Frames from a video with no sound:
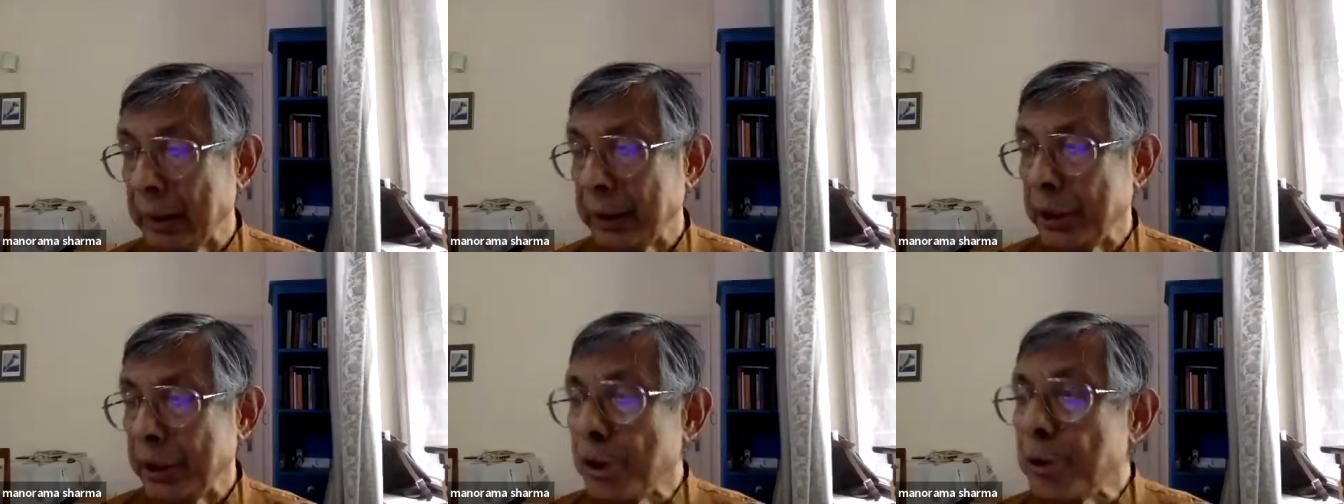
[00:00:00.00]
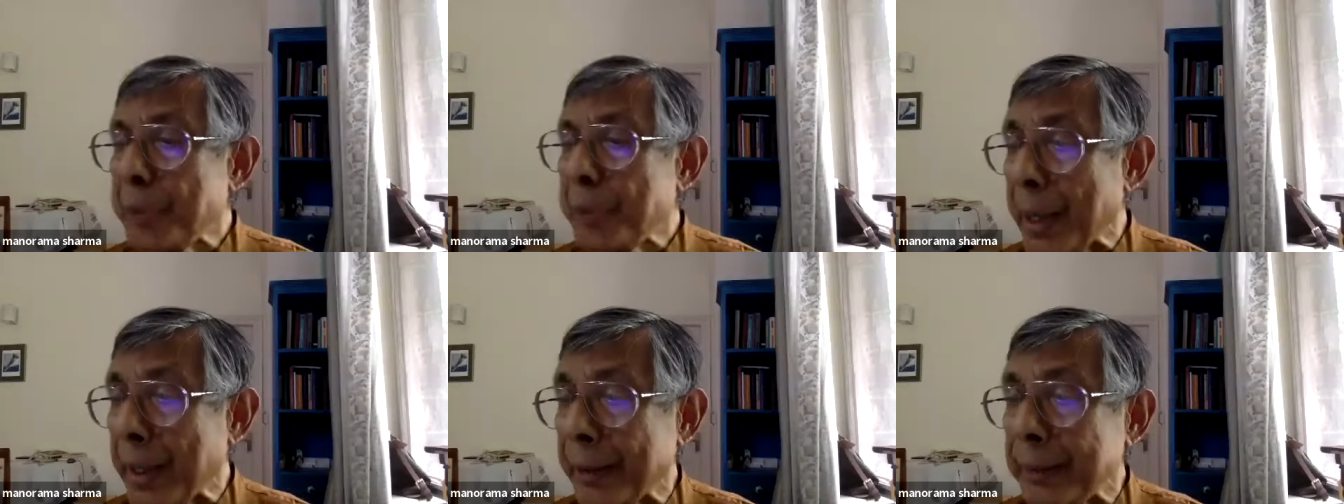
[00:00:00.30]

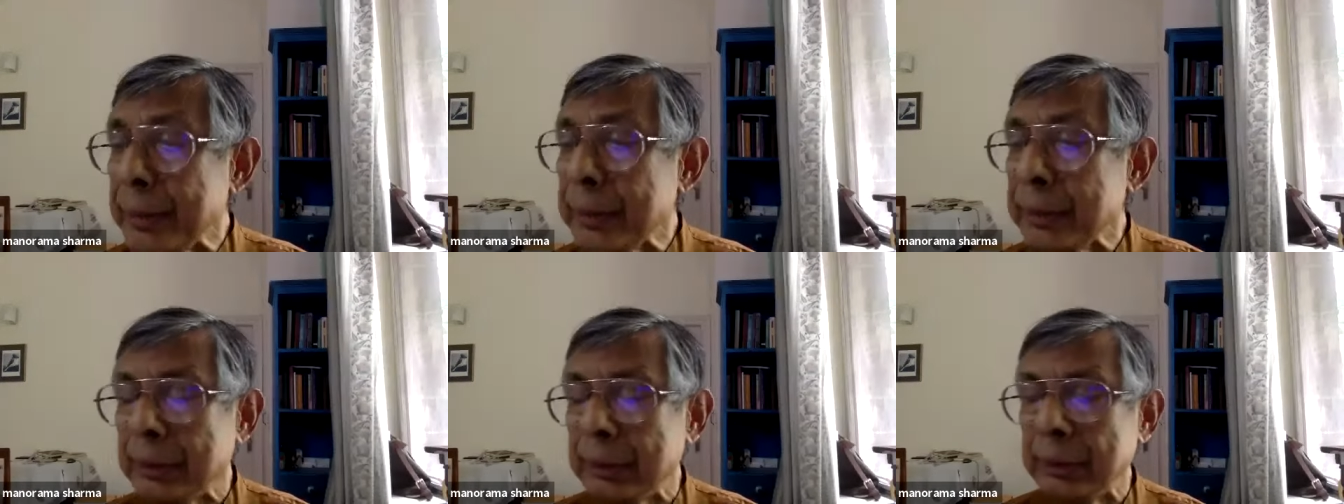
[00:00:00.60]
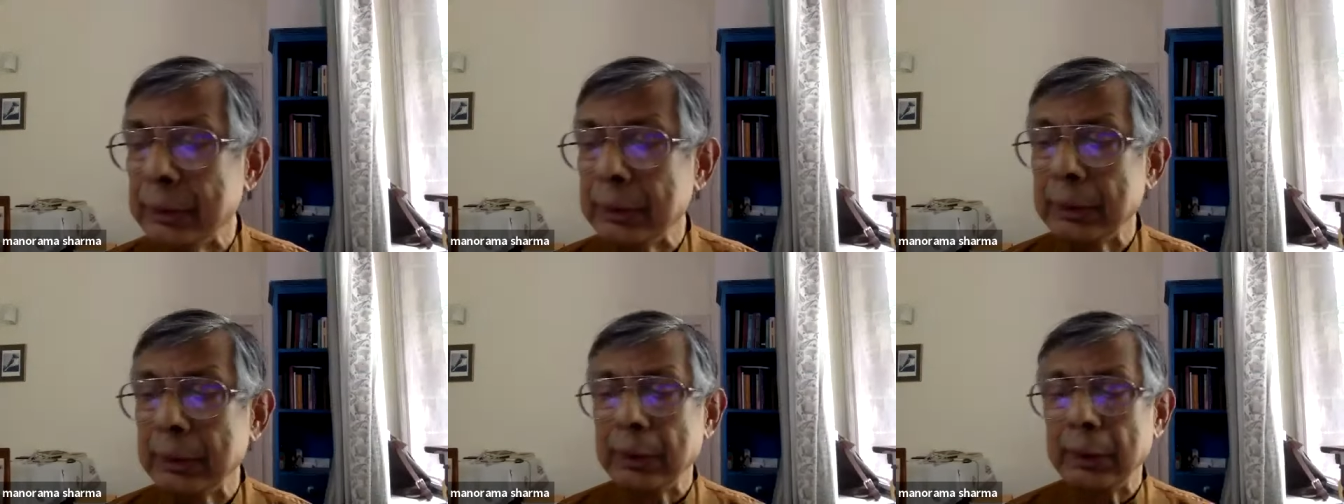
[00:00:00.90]
you find
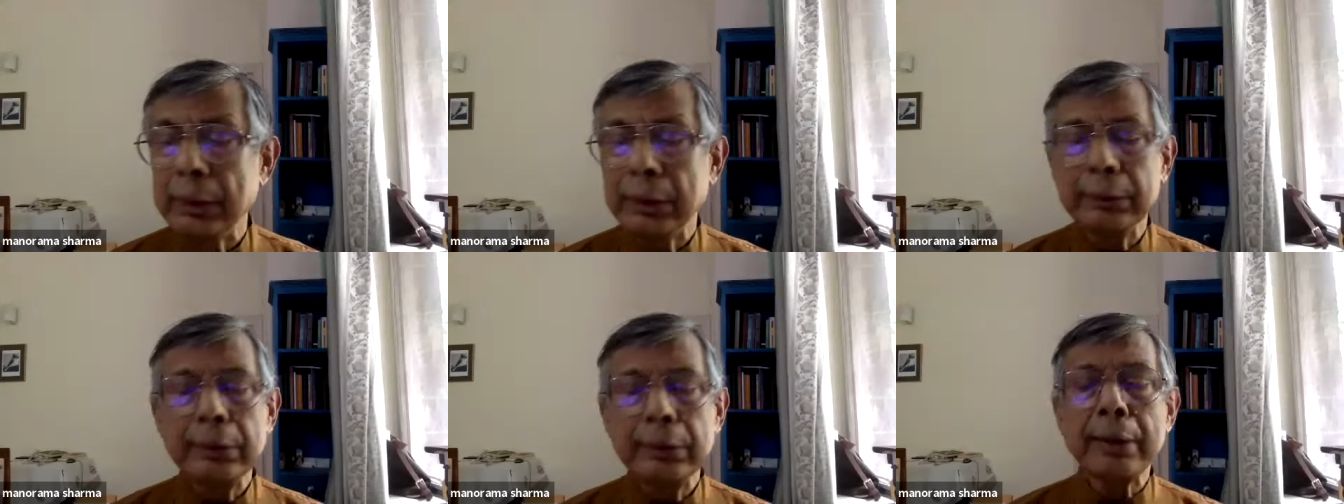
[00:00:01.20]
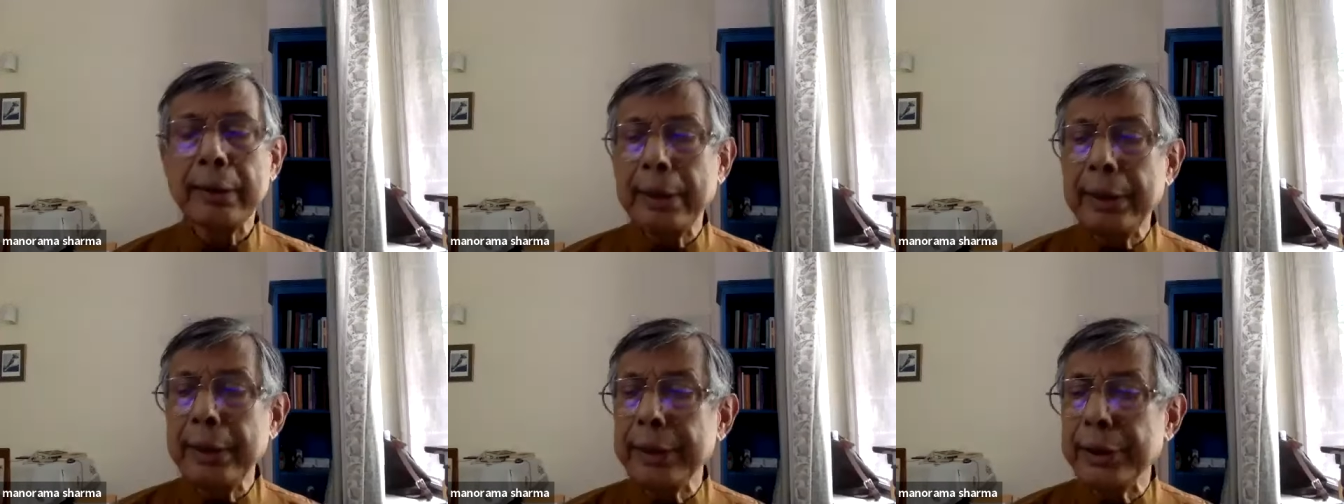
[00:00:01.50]

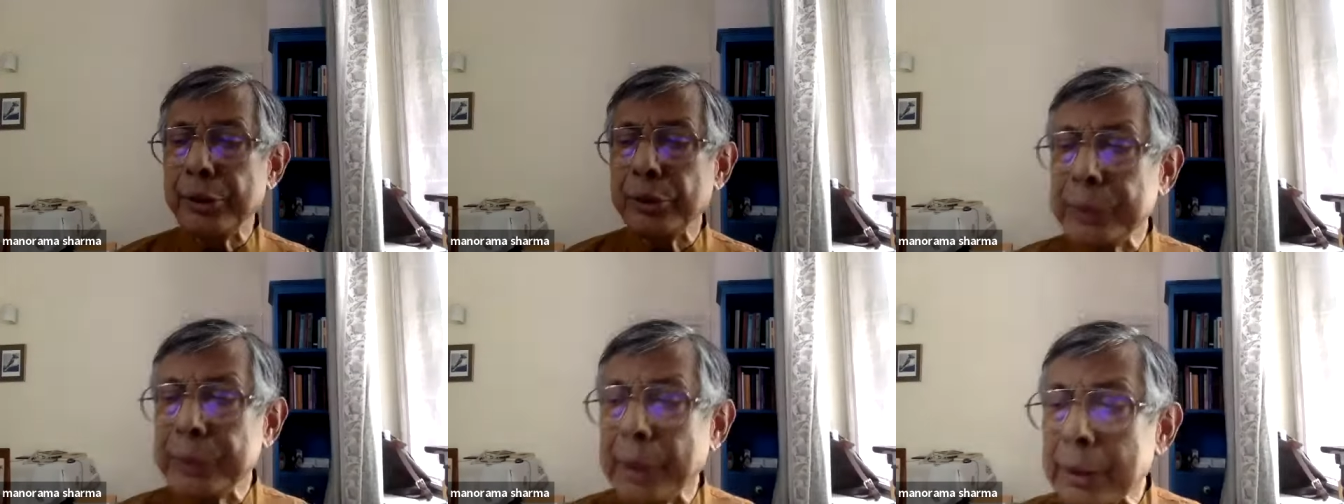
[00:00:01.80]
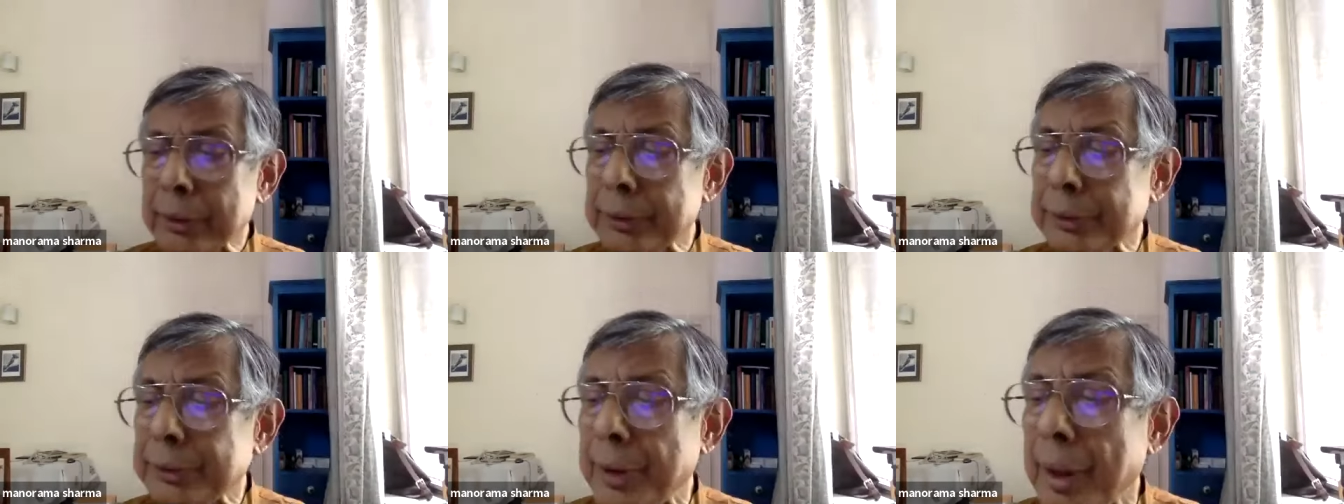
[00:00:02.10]
that he
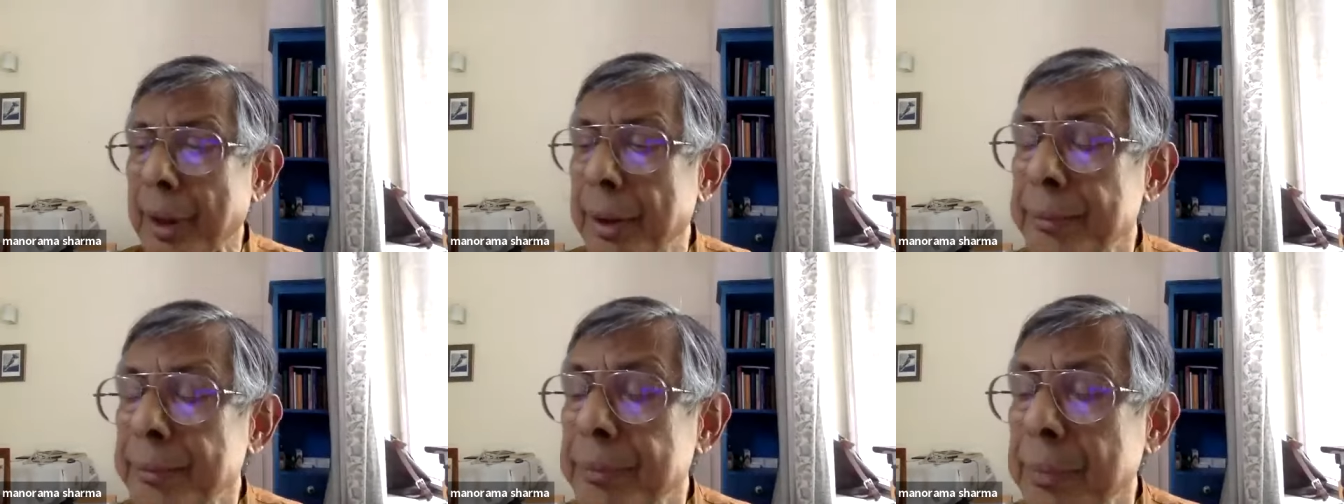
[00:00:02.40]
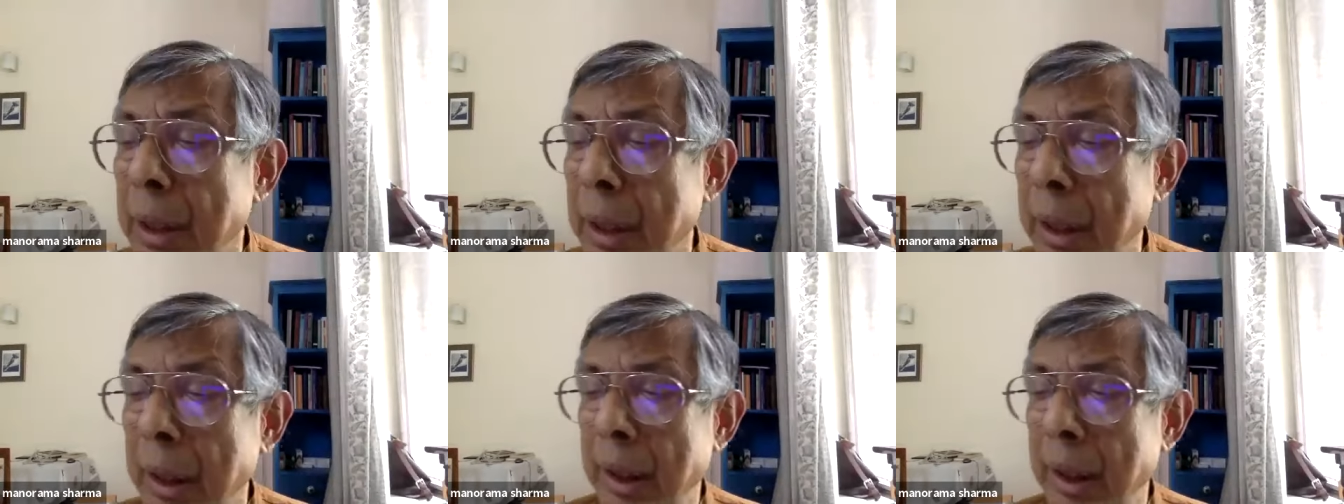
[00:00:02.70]
uses term,